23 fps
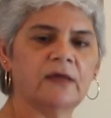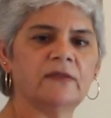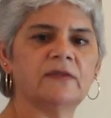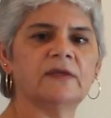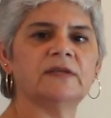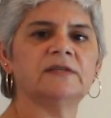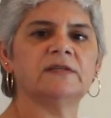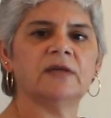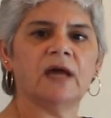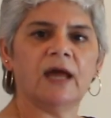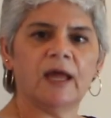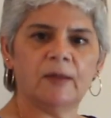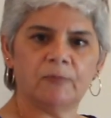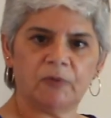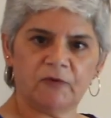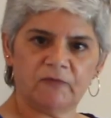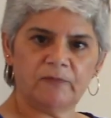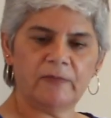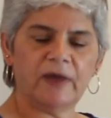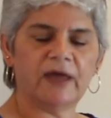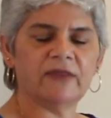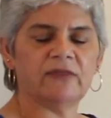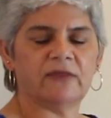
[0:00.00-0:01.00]

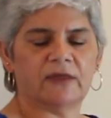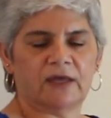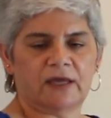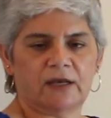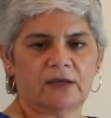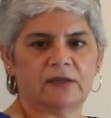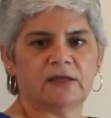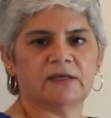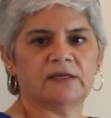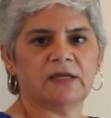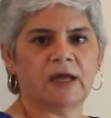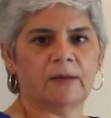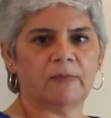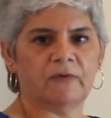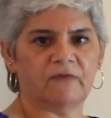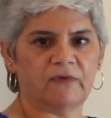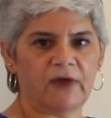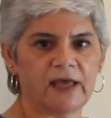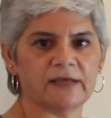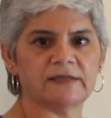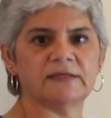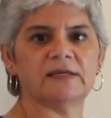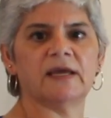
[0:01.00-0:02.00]
method, the type
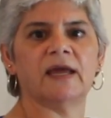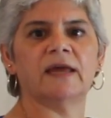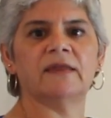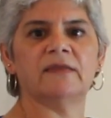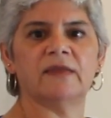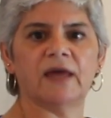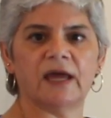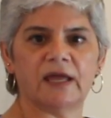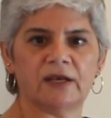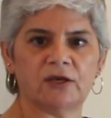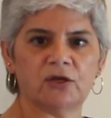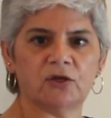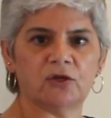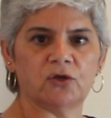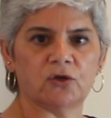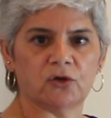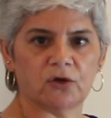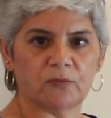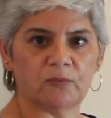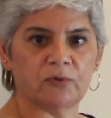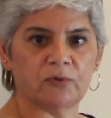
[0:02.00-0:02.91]
of essay that you're